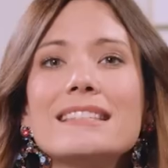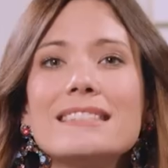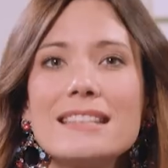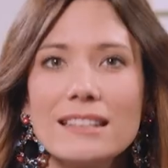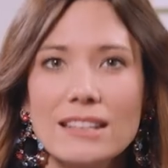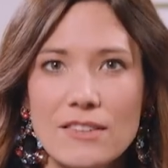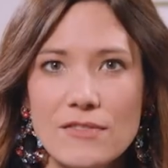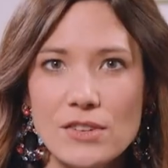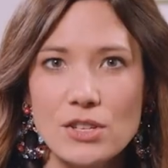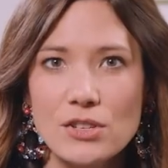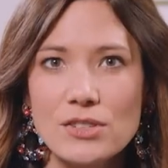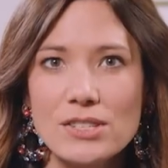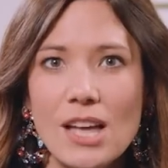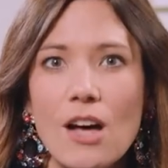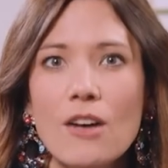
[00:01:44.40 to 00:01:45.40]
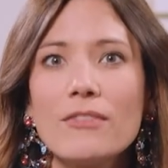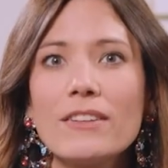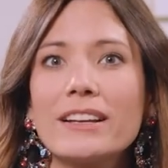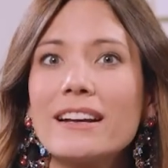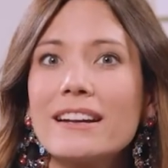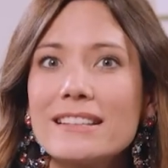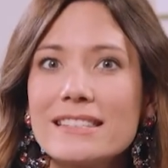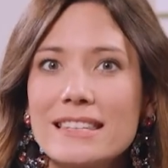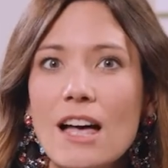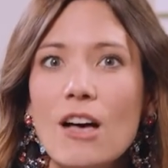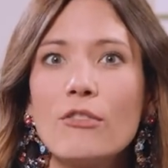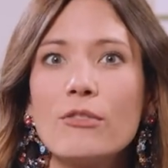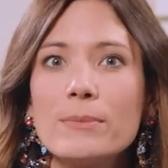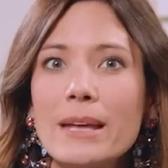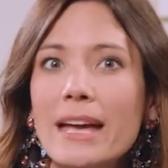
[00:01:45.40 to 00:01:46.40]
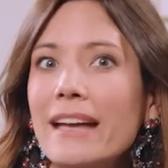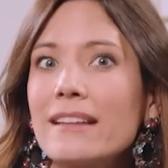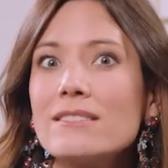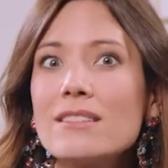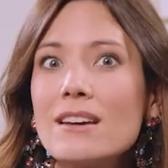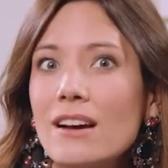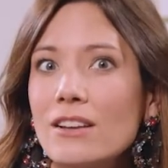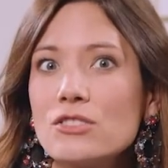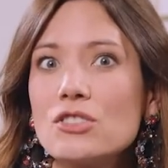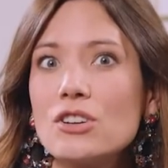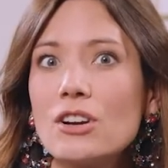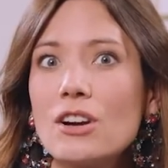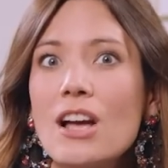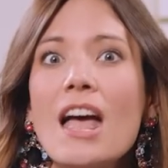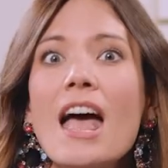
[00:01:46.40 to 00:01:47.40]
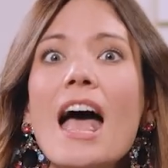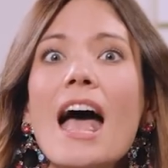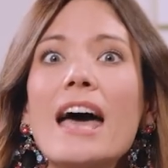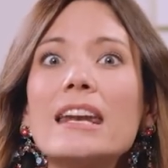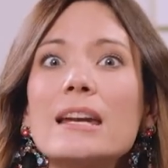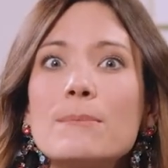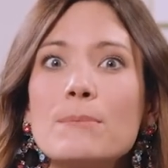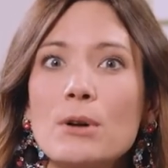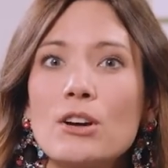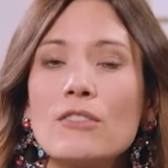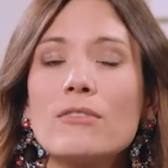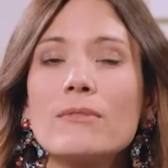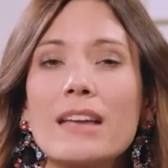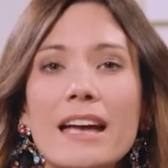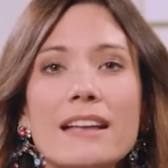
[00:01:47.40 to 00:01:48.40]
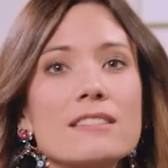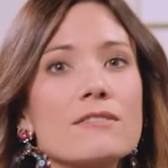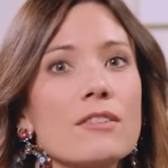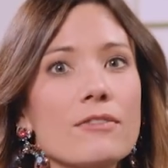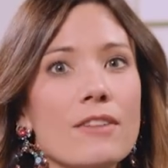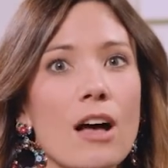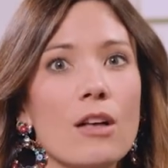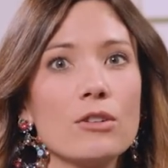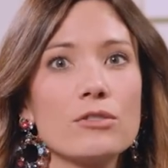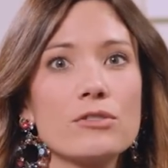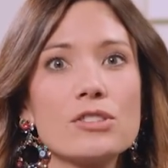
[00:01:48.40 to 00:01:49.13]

Deliver yourself like a gazelle from the hand of the hunter and a bird from the hand of a fowler.